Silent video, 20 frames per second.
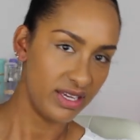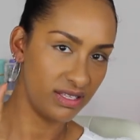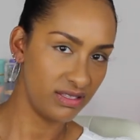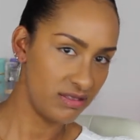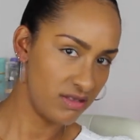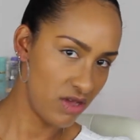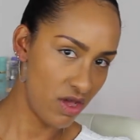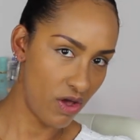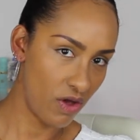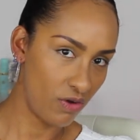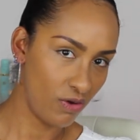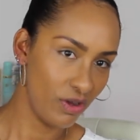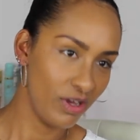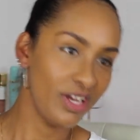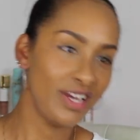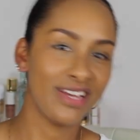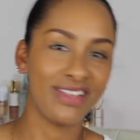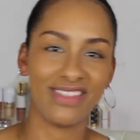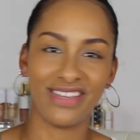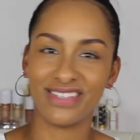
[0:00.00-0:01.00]
No,
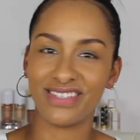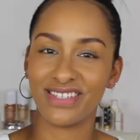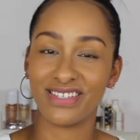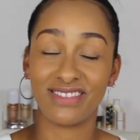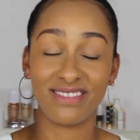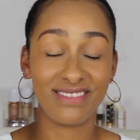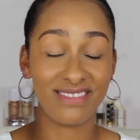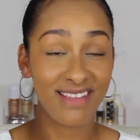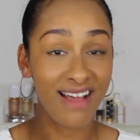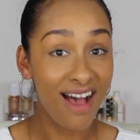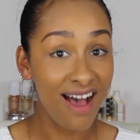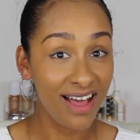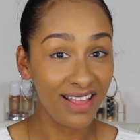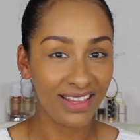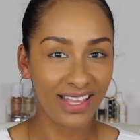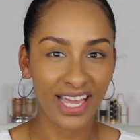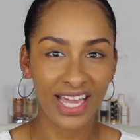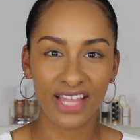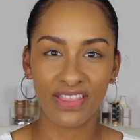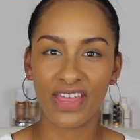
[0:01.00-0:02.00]
this is
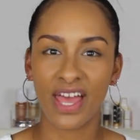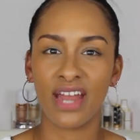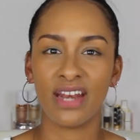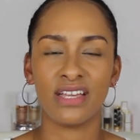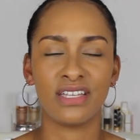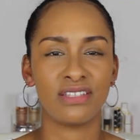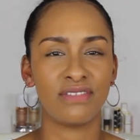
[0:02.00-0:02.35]
not like that.